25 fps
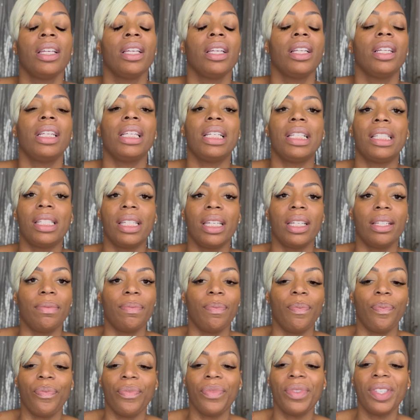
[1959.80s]

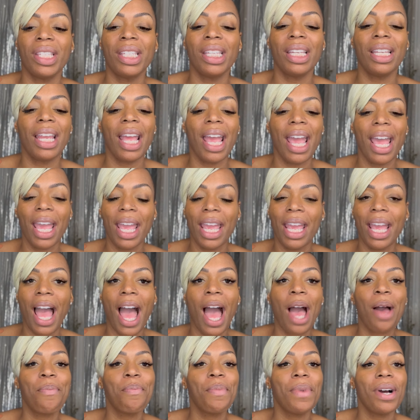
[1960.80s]
Listen, today
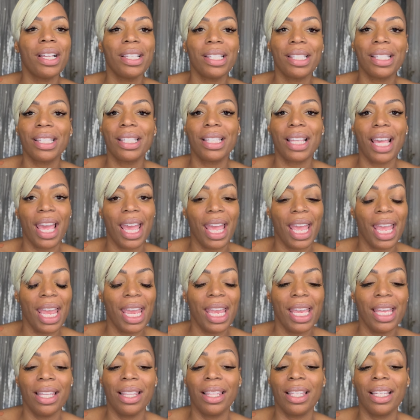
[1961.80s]
I must
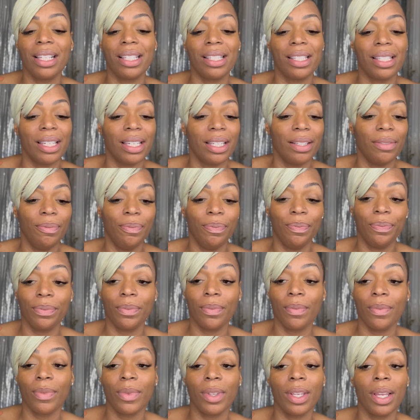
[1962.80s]
say, listen,
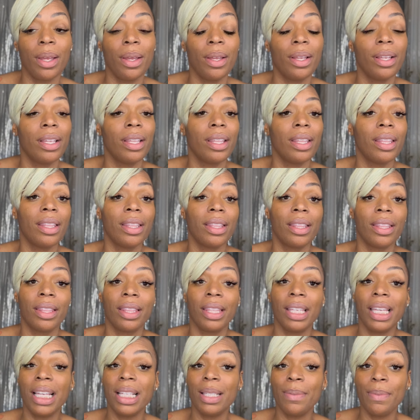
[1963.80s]

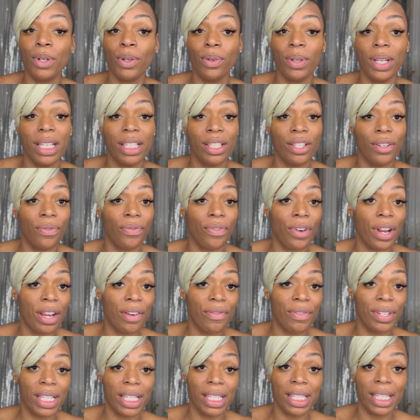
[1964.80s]
these Middle Eastern
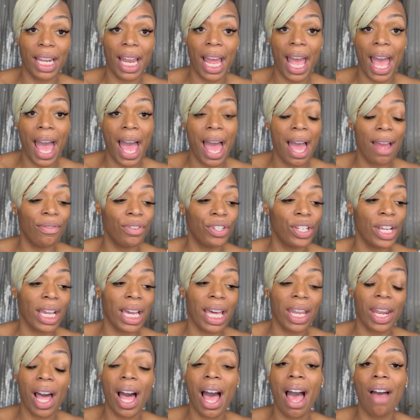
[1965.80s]
fragrances that I have, check
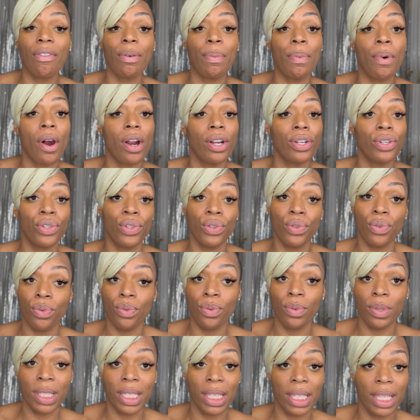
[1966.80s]
out, I have a part
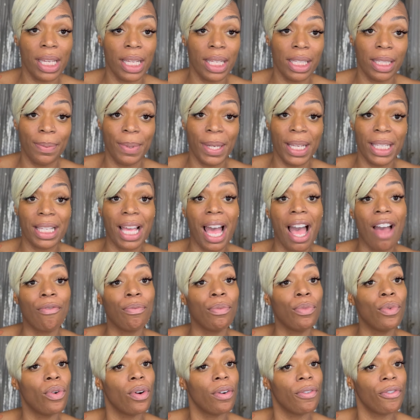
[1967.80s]
two to this because I have
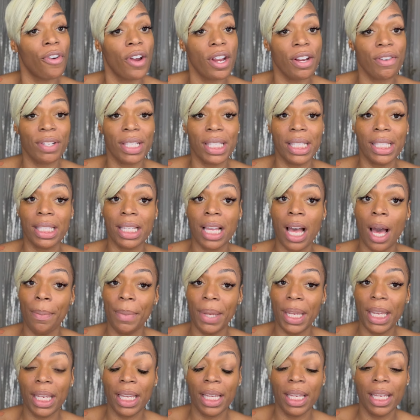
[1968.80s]
more fragrances
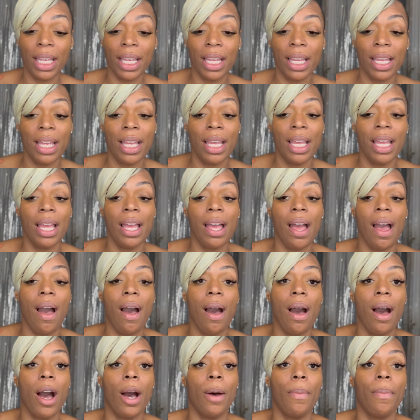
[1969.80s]
coming.
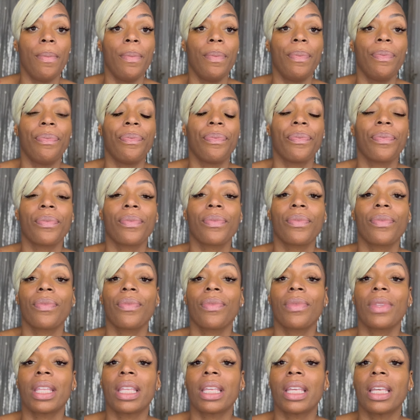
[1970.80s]

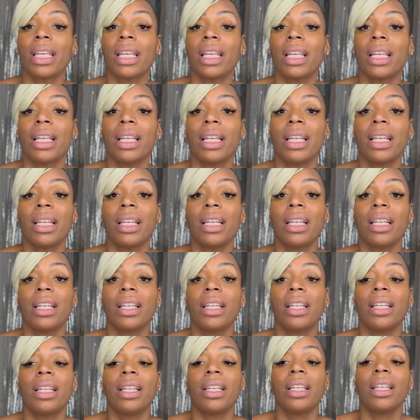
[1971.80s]

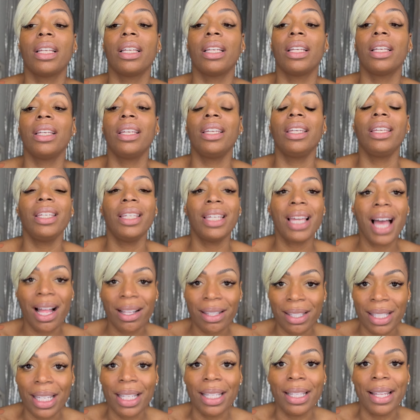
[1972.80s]
Y'all
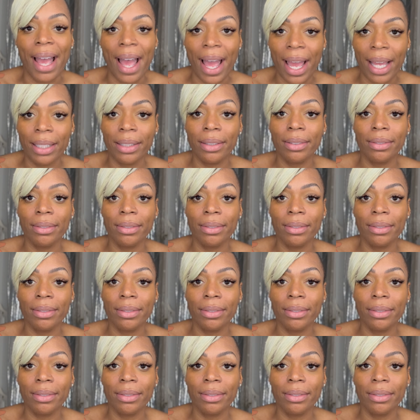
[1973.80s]
did that.